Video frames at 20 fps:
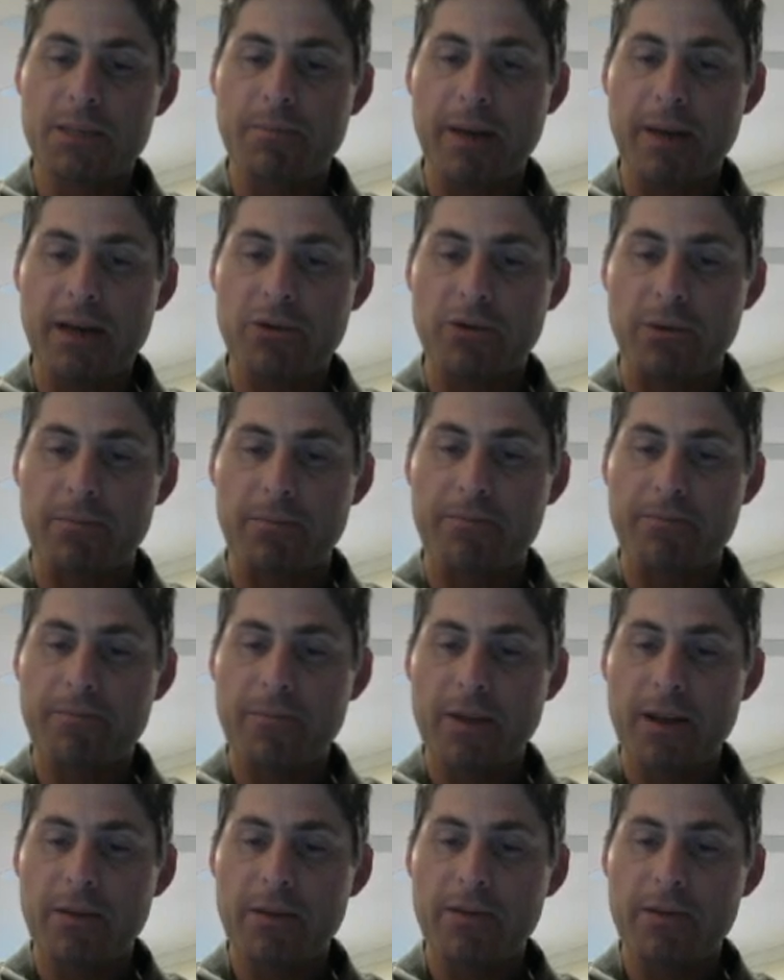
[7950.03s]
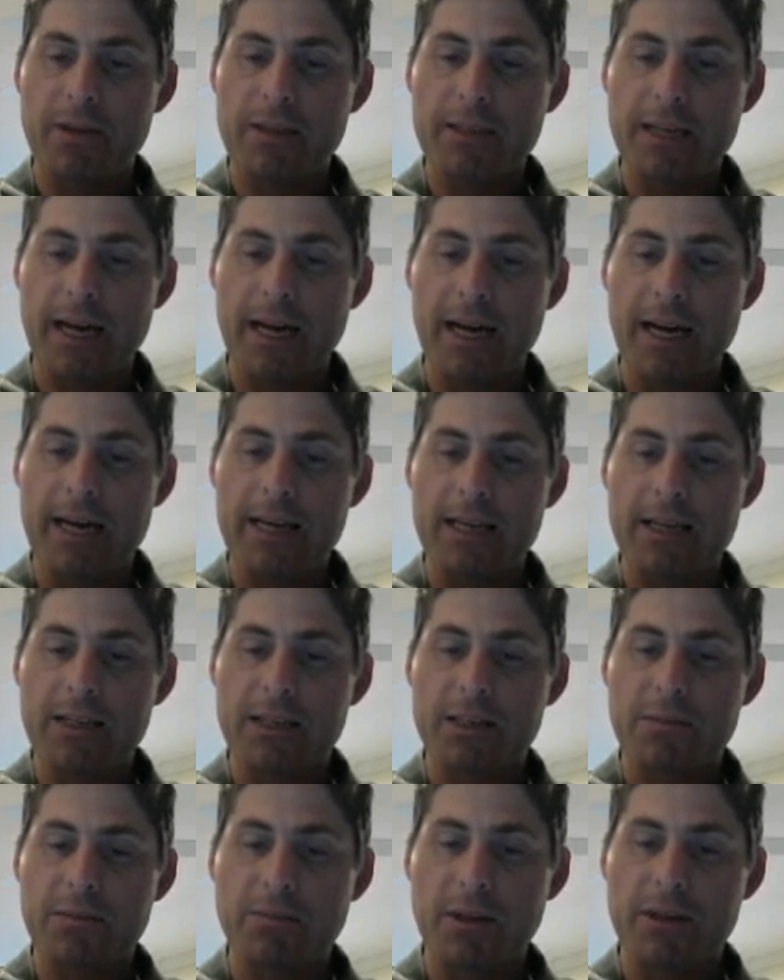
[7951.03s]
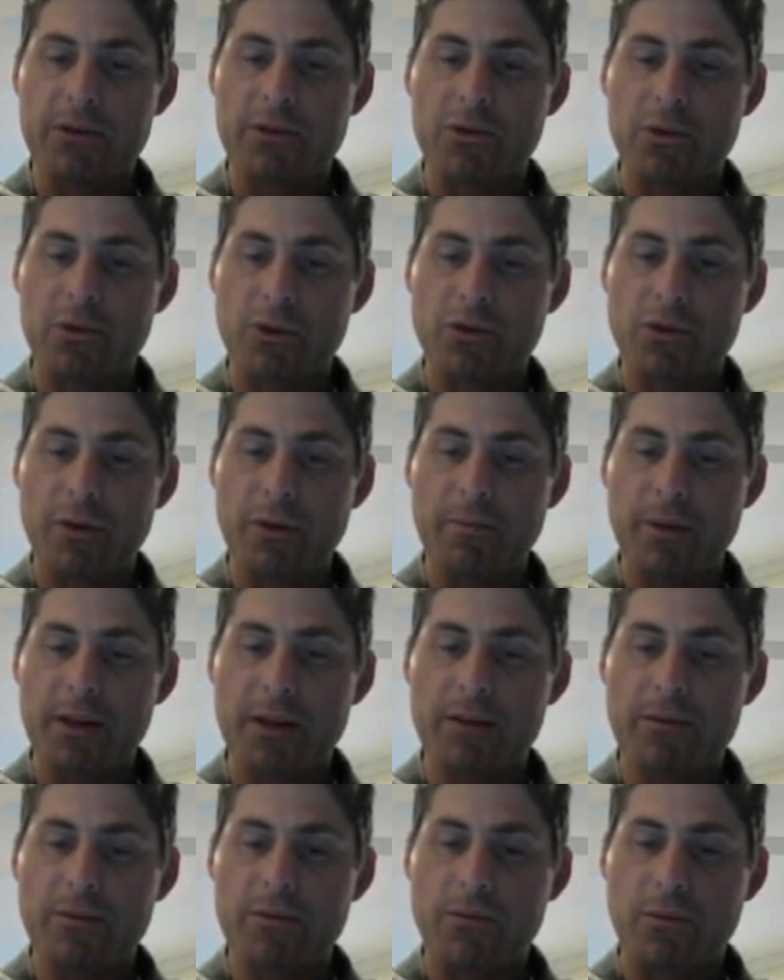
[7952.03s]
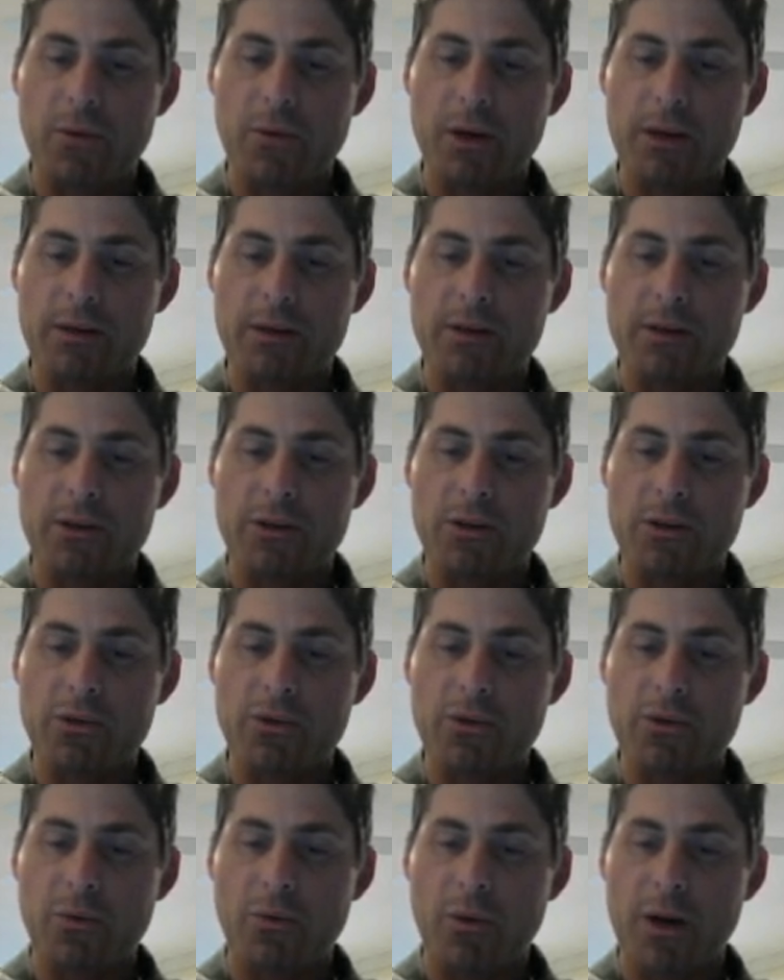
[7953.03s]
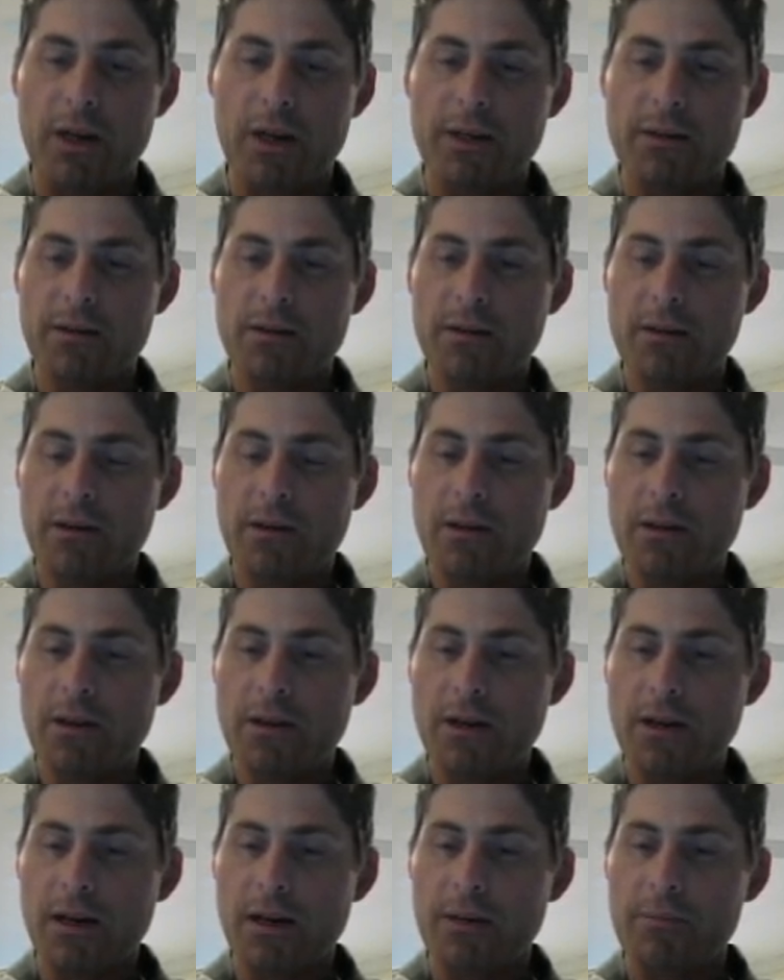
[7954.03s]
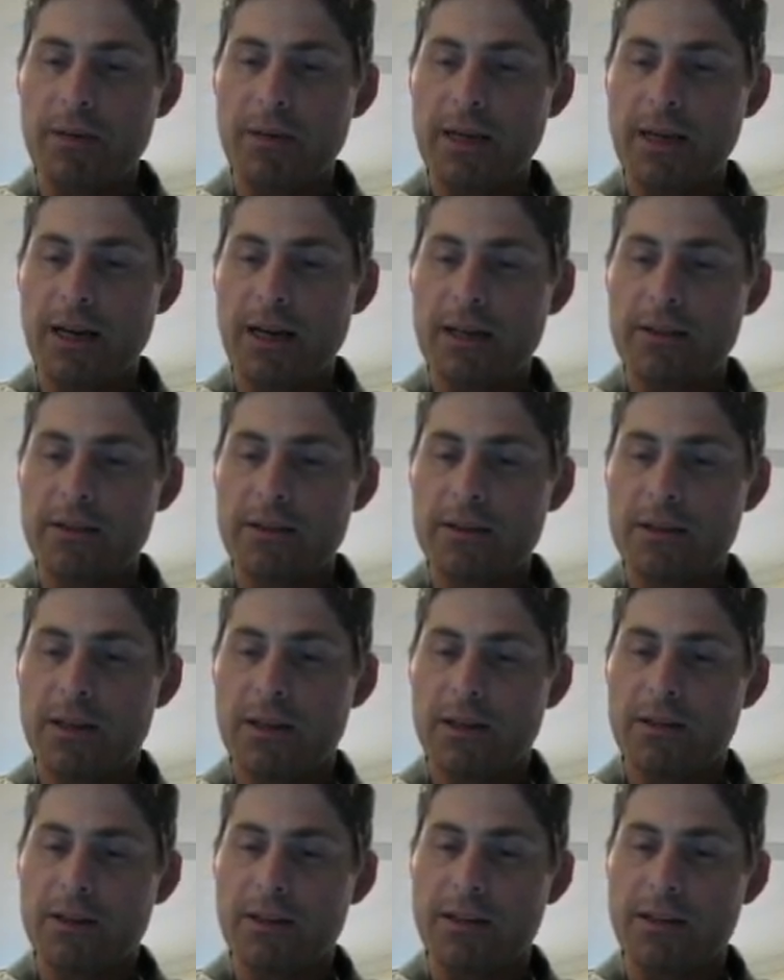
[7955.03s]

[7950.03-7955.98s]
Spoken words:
spectrum. This guy is split into a triplet, 1 to 2 to 1 peak heights.